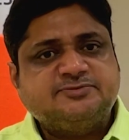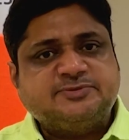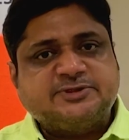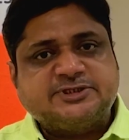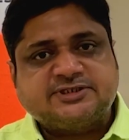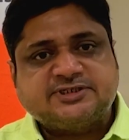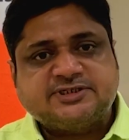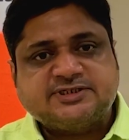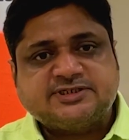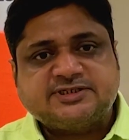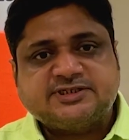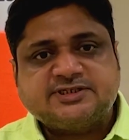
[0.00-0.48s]

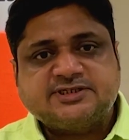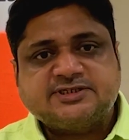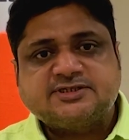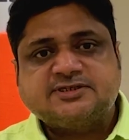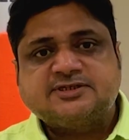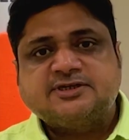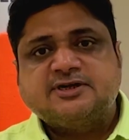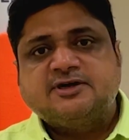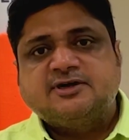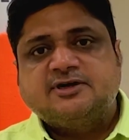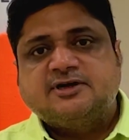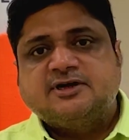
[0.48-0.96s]
businesses
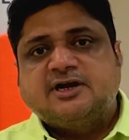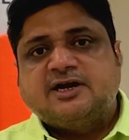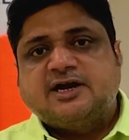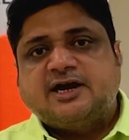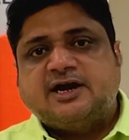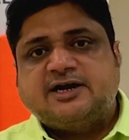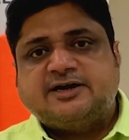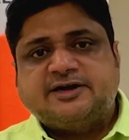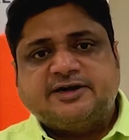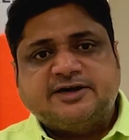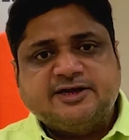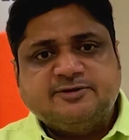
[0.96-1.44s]

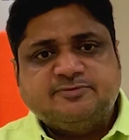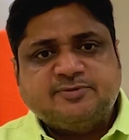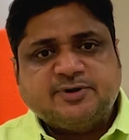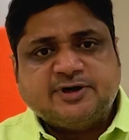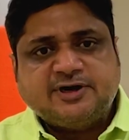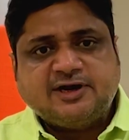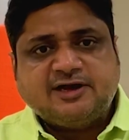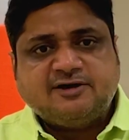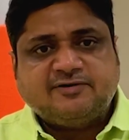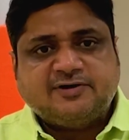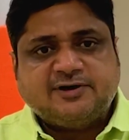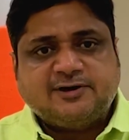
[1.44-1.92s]
at a deeper
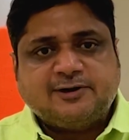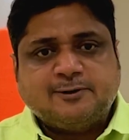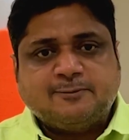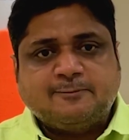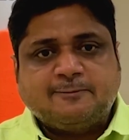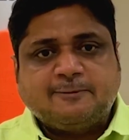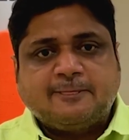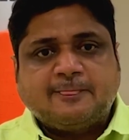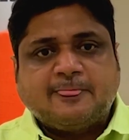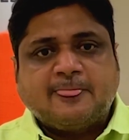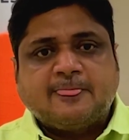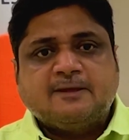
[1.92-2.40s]
level.
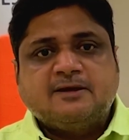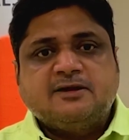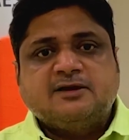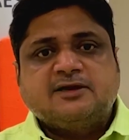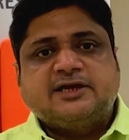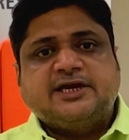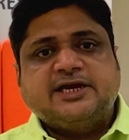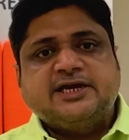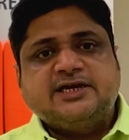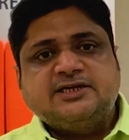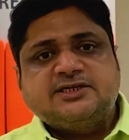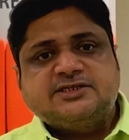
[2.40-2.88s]

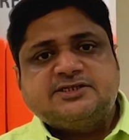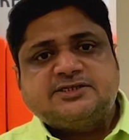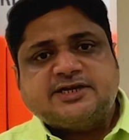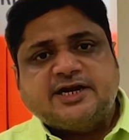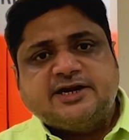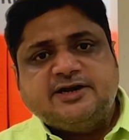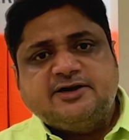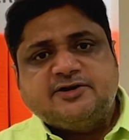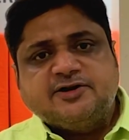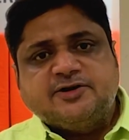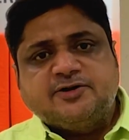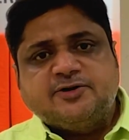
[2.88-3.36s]
Gain
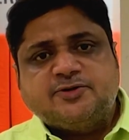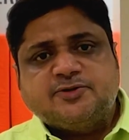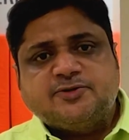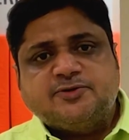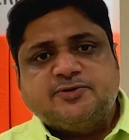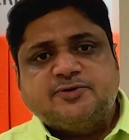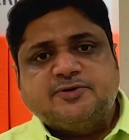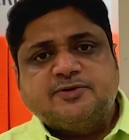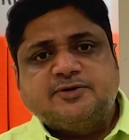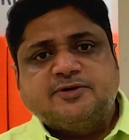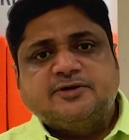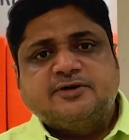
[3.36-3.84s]
insight
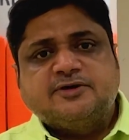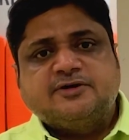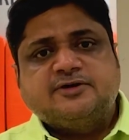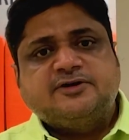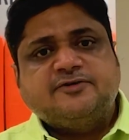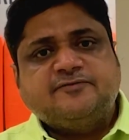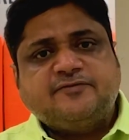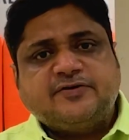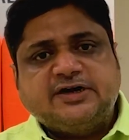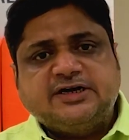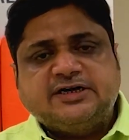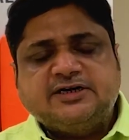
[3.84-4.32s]
into
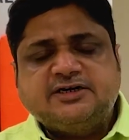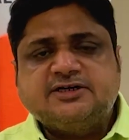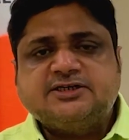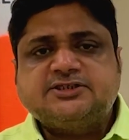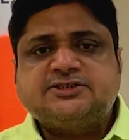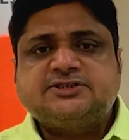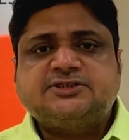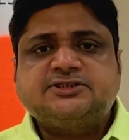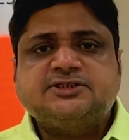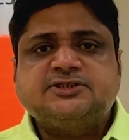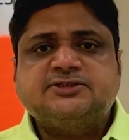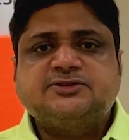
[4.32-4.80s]
different
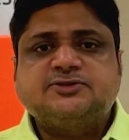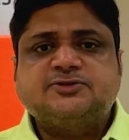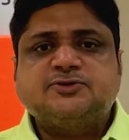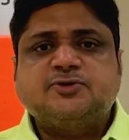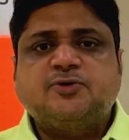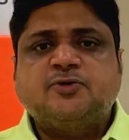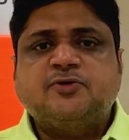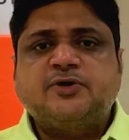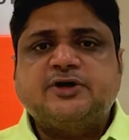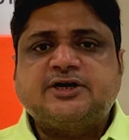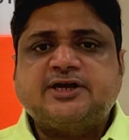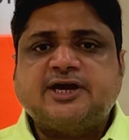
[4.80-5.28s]
industries.
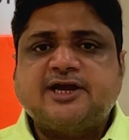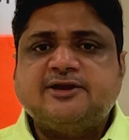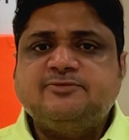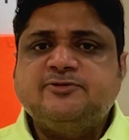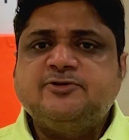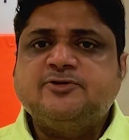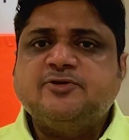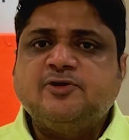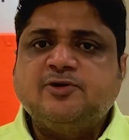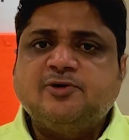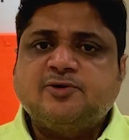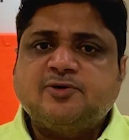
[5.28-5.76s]
Over time,
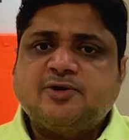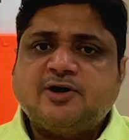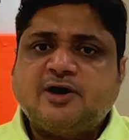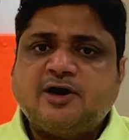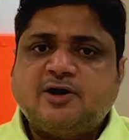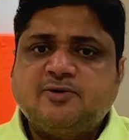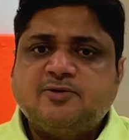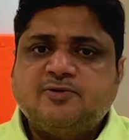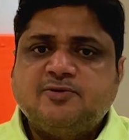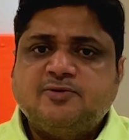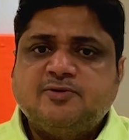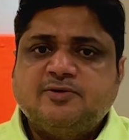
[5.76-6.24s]
you'll know
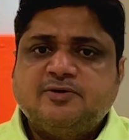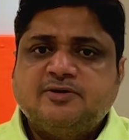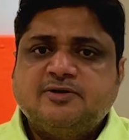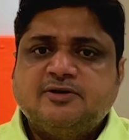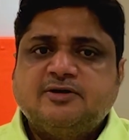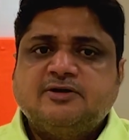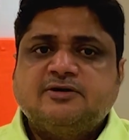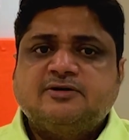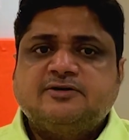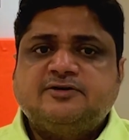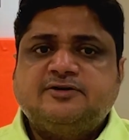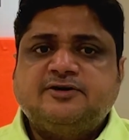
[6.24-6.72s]
how
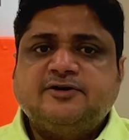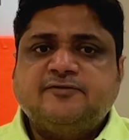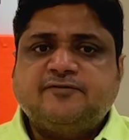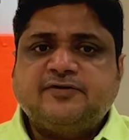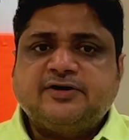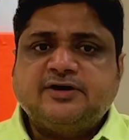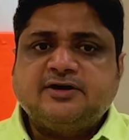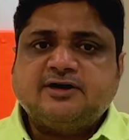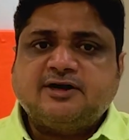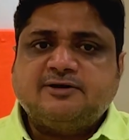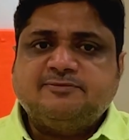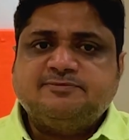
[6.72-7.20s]

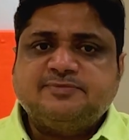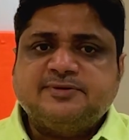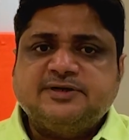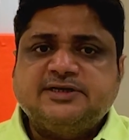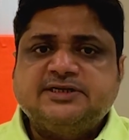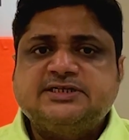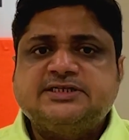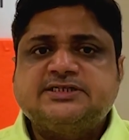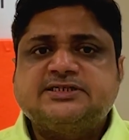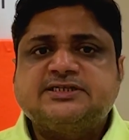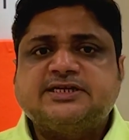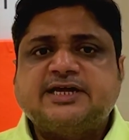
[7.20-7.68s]
different
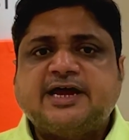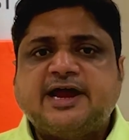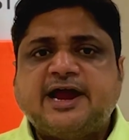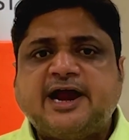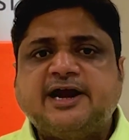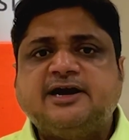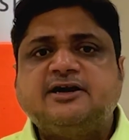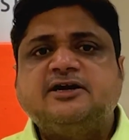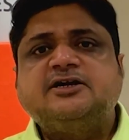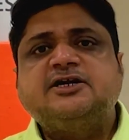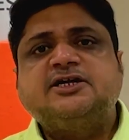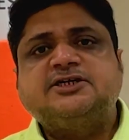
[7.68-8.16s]
companies
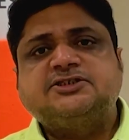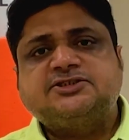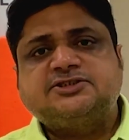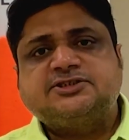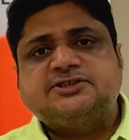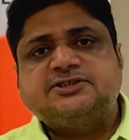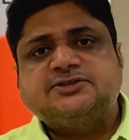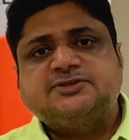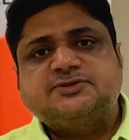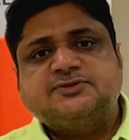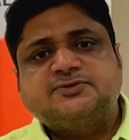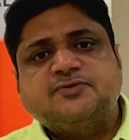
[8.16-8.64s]
and
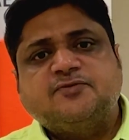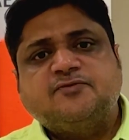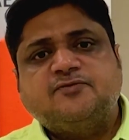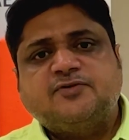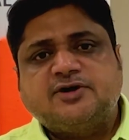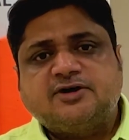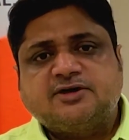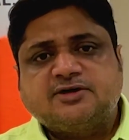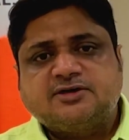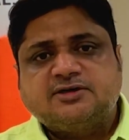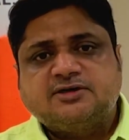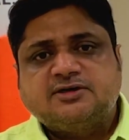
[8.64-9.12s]
industries
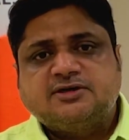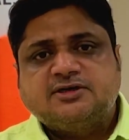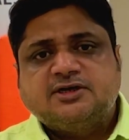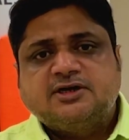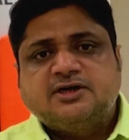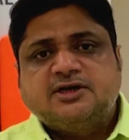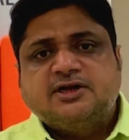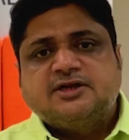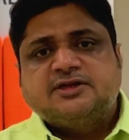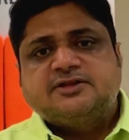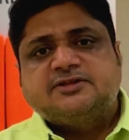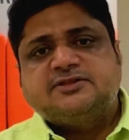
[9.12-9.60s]
work.
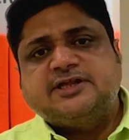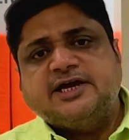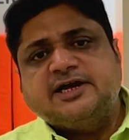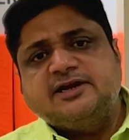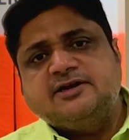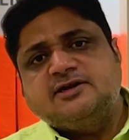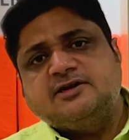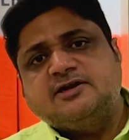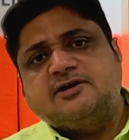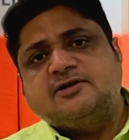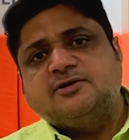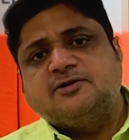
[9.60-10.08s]

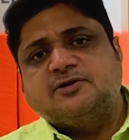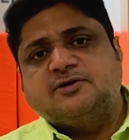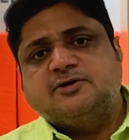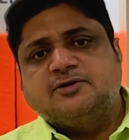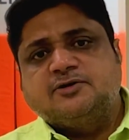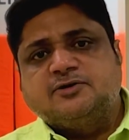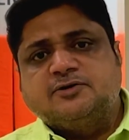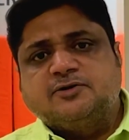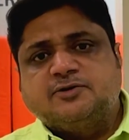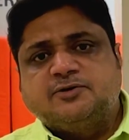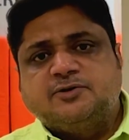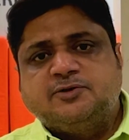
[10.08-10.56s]
Then
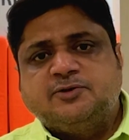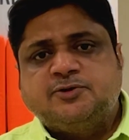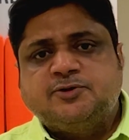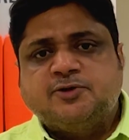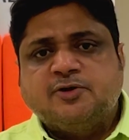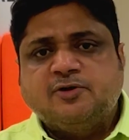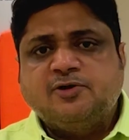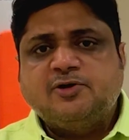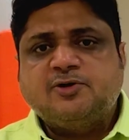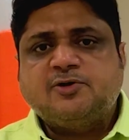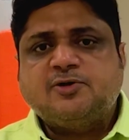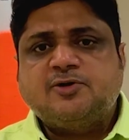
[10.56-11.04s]

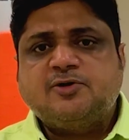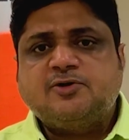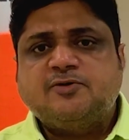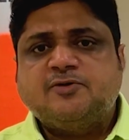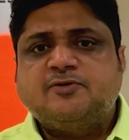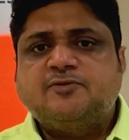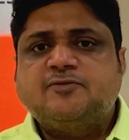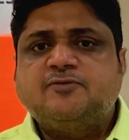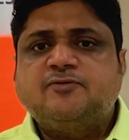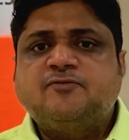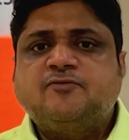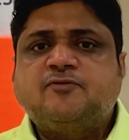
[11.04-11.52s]
you'll
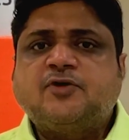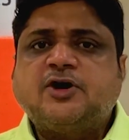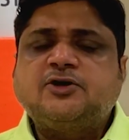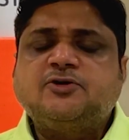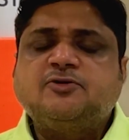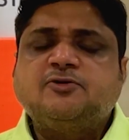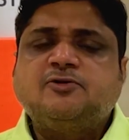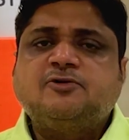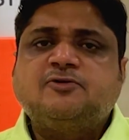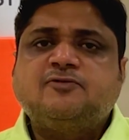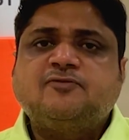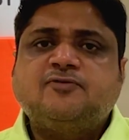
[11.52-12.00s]
know what
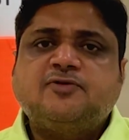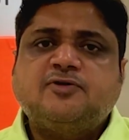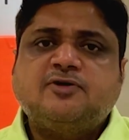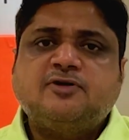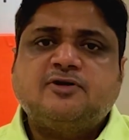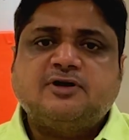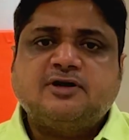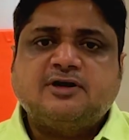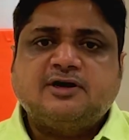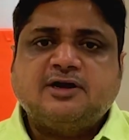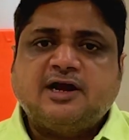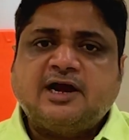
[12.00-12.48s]
to look
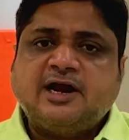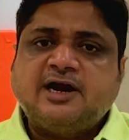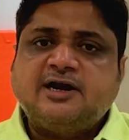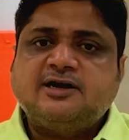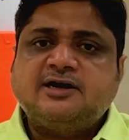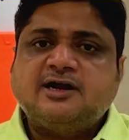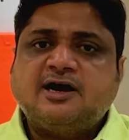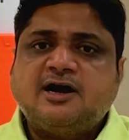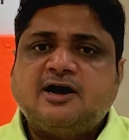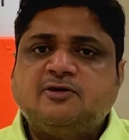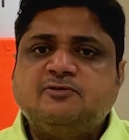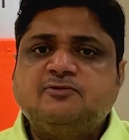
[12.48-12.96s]
for
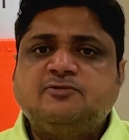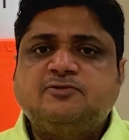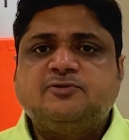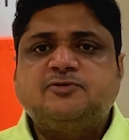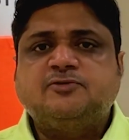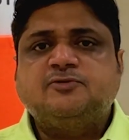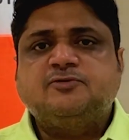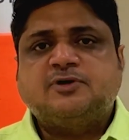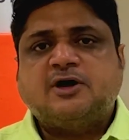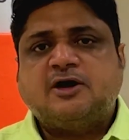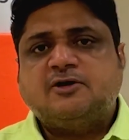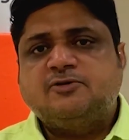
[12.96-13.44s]
and how
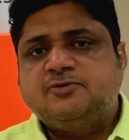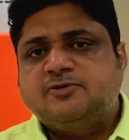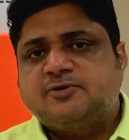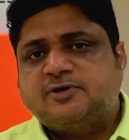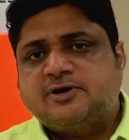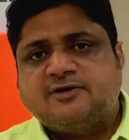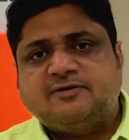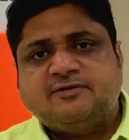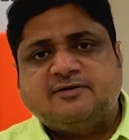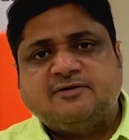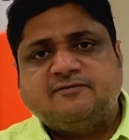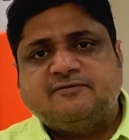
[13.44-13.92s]
you
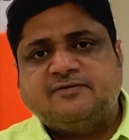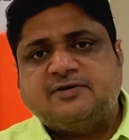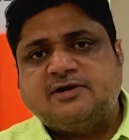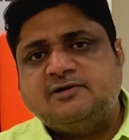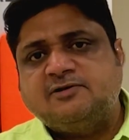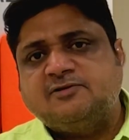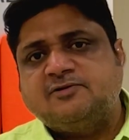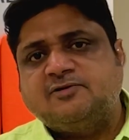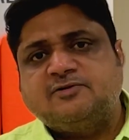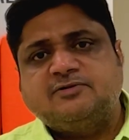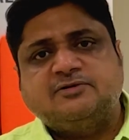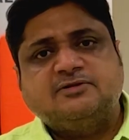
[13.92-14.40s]
can
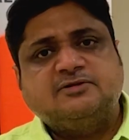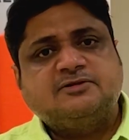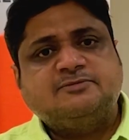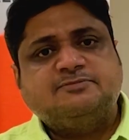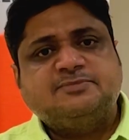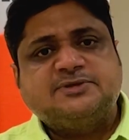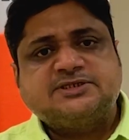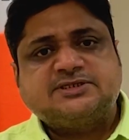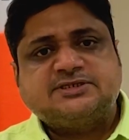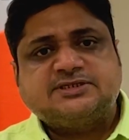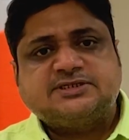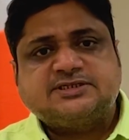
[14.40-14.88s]
value
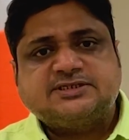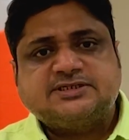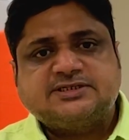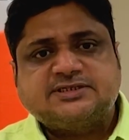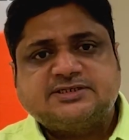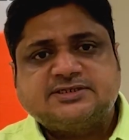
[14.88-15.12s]
businesses.